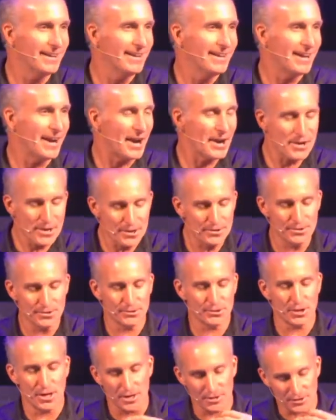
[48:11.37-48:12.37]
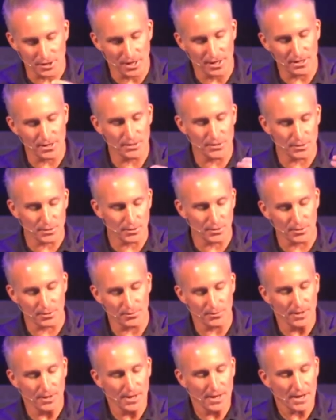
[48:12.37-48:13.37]
I need to change. I need to grow.
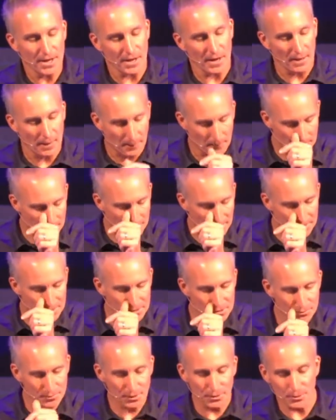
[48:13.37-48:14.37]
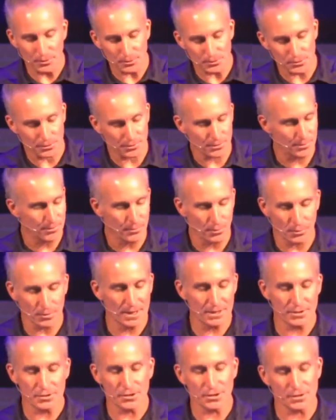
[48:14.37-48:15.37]
Um, I need to be closer and more
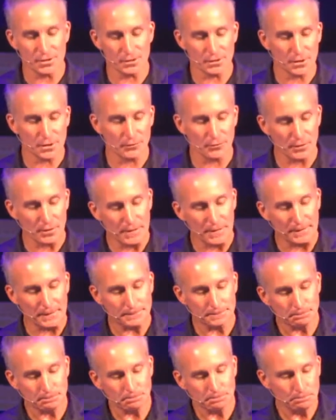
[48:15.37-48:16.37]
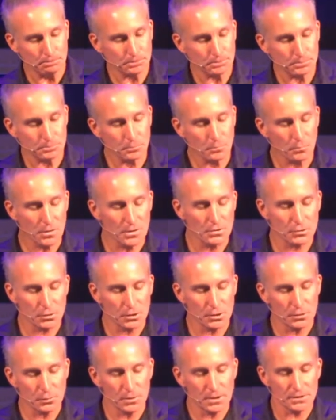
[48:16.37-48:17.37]
like Jesus every day. So
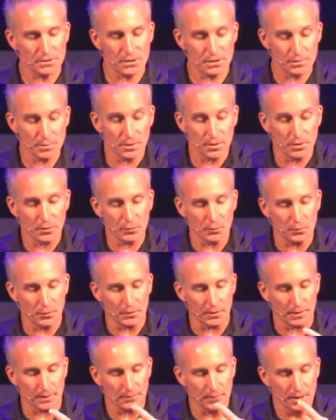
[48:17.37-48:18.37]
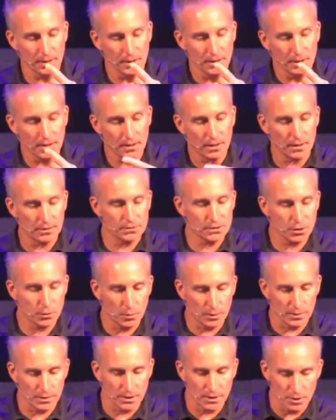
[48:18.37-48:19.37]
here's what he says about authority.
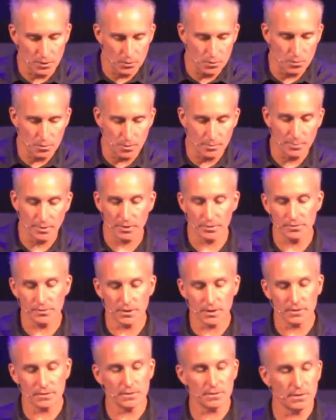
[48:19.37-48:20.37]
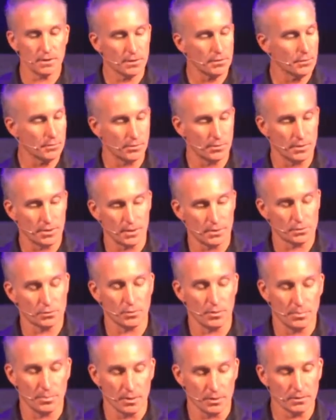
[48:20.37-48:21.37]
Consequently, he who rebels against the authority is
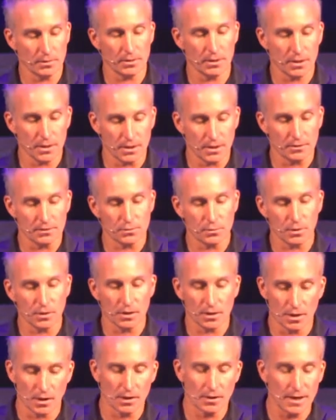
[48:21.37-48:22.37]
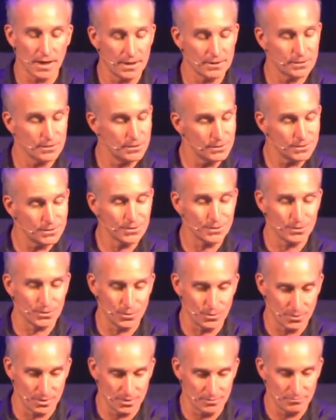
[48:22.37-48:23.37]
rebelling against what God has
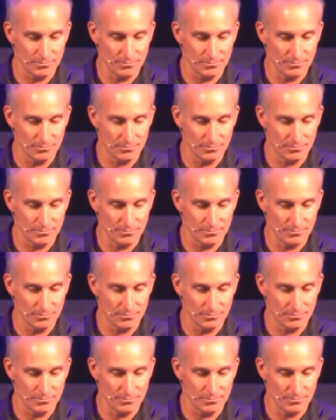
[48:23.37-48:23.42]
instituted.